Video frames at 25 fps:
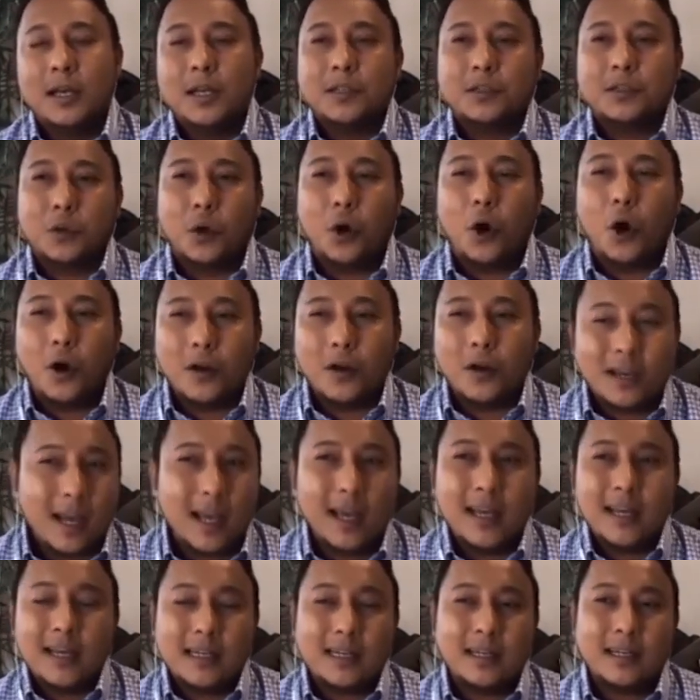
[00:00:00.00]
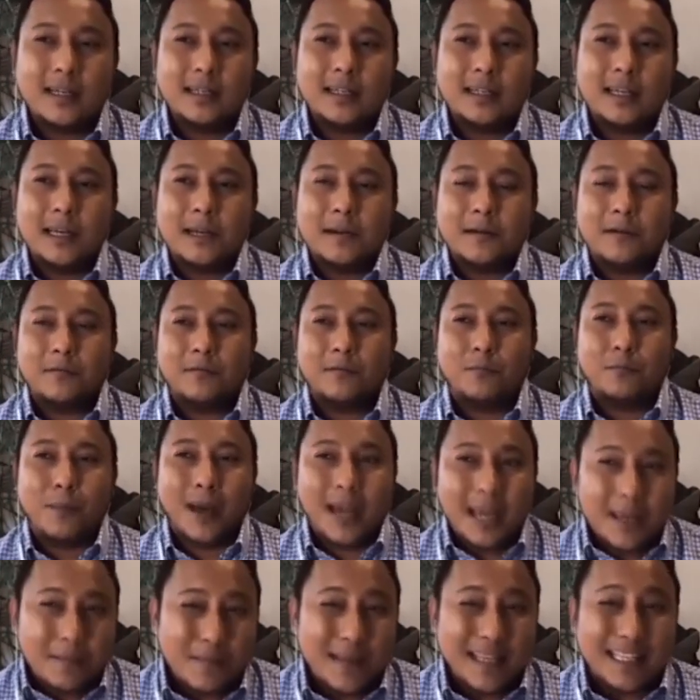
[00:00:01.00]
So online learning
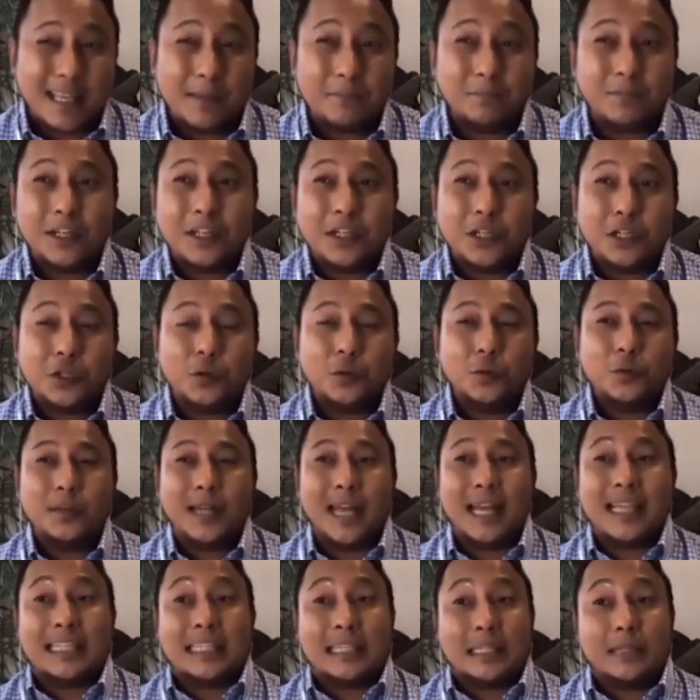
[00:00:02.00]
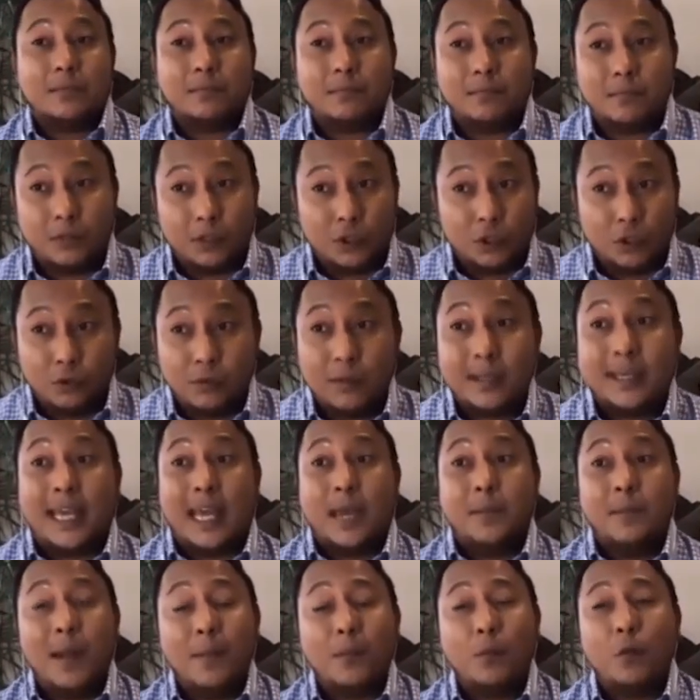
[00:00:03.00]
might be something new that's,
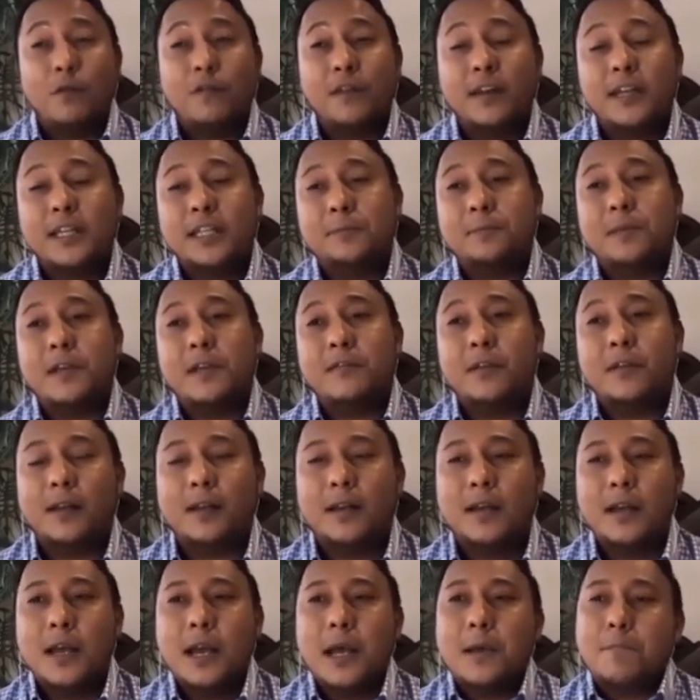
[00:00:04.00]
came up over this period.